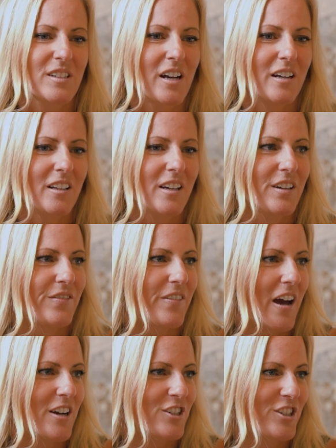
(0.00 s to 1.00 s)
kind of like
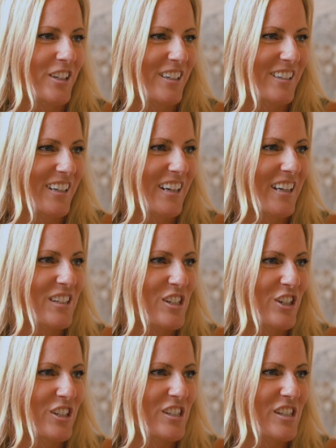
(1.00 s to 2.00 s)
fashion,
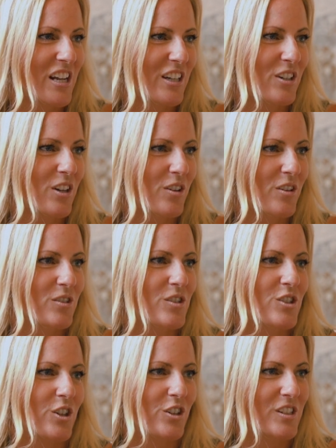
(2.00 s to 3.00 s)
interior design, there's
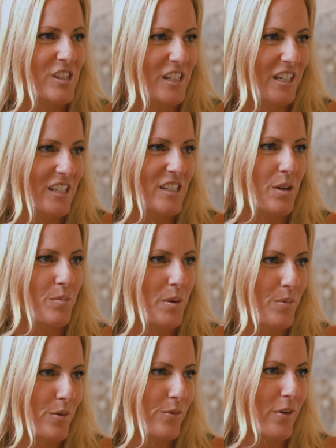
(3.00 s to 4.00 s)
certain cities that
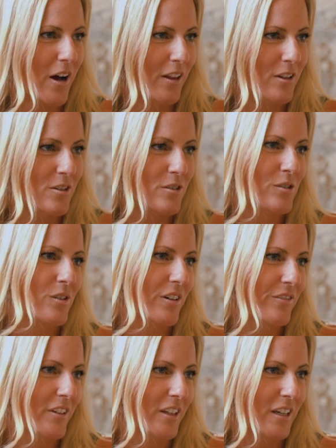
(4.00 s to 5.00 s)
people follow. So
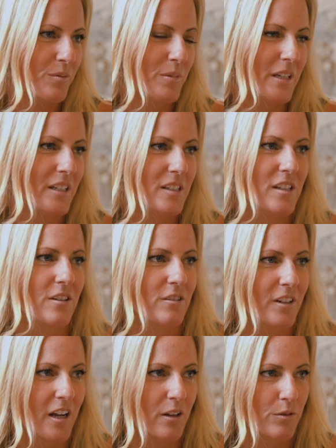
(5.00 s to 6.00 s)
I feel like being in
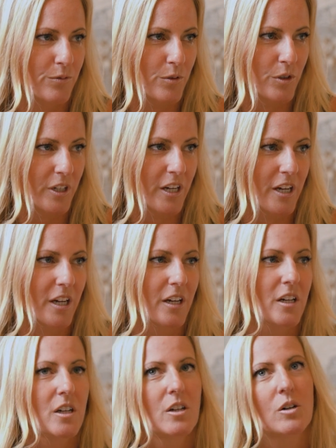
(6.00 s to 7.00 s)
Southern California
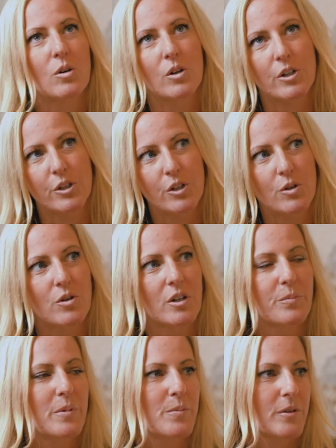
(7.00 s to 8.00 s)
or New
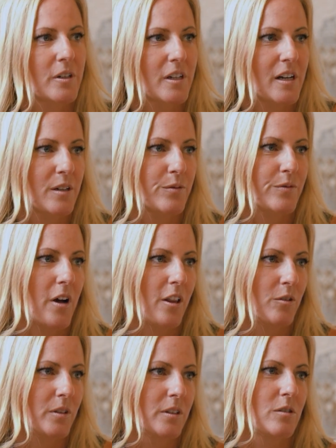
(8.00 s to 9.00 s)
York, people are kind of
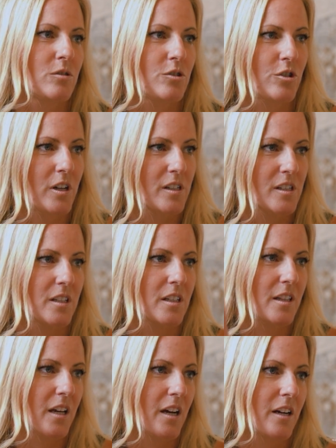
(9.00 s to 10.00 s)
following those trends and
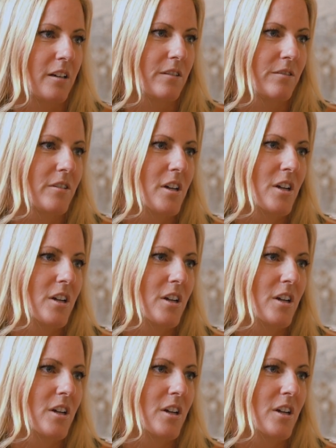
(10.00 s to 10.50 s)
then they kind of